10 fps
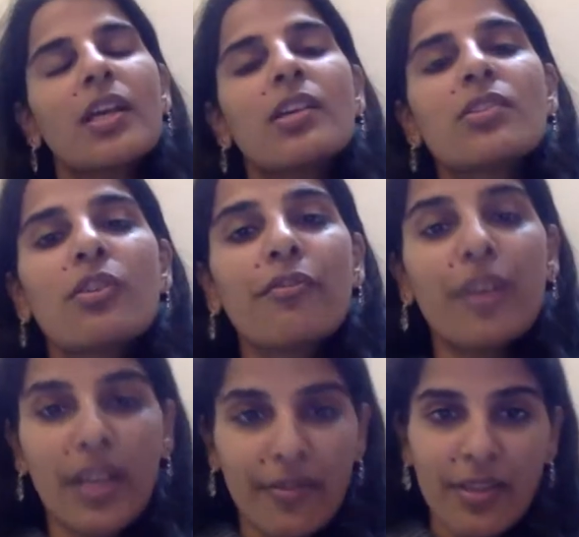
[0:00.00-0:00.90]
So
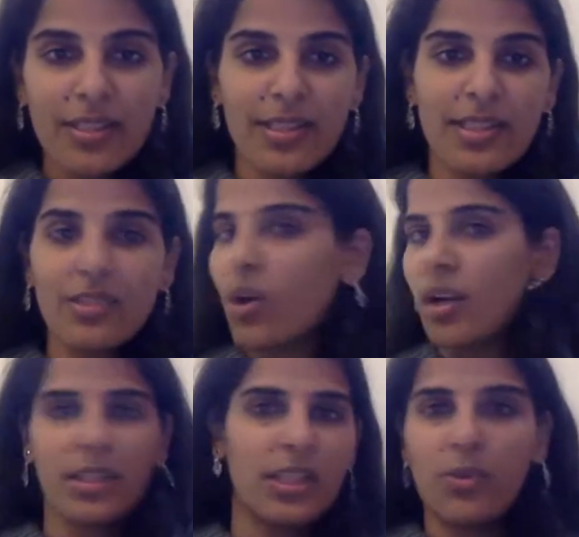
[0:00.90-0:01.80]
forgiveness is
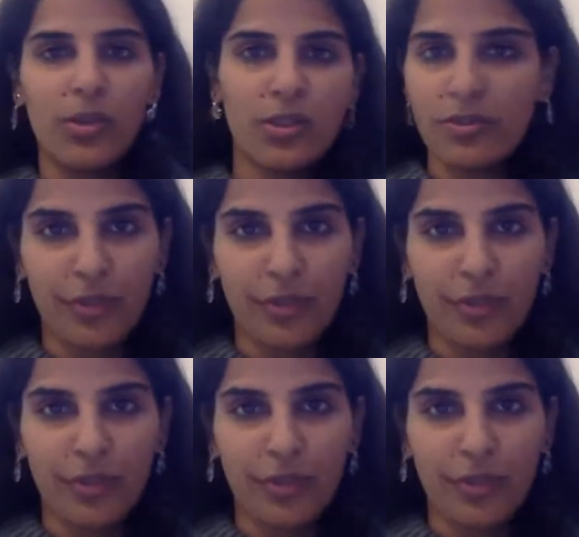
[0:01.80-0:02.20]
not equal to